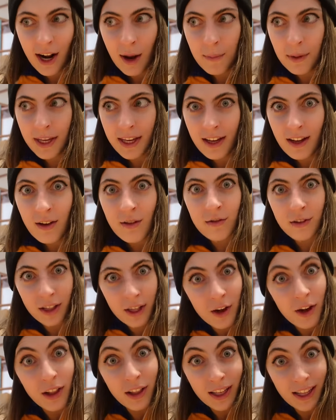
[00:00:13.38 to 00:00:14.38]
I'm here
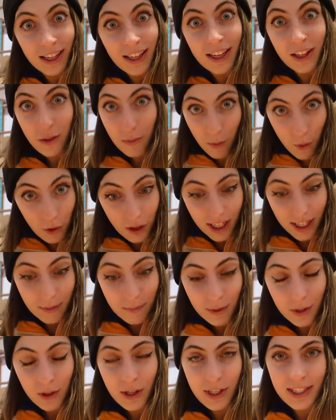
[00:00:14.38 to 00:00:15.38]
really early in the
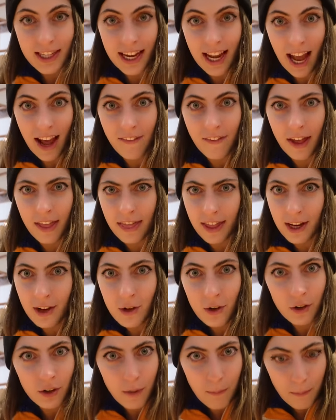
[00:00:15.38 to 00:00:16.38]
morning because they have a thing
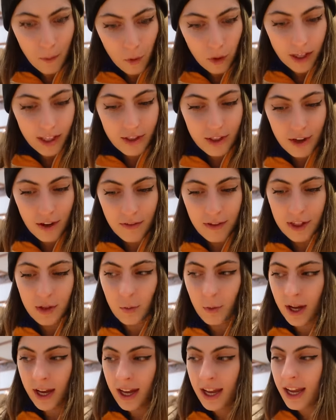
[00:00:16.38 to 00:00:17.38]
called a morning service
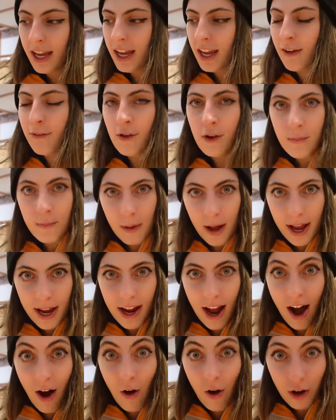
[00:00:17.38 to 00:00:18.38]
where if you buy
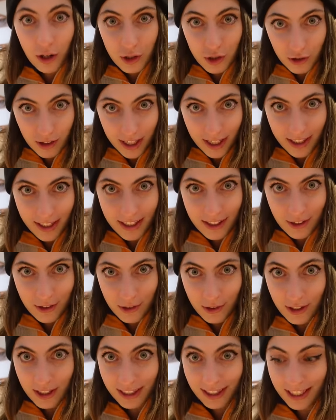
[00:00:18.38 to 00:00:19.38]
a hot drink,
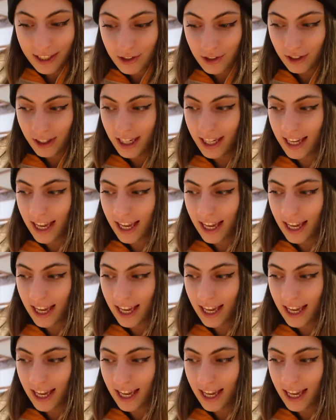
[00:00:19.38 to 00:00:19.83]
you can literally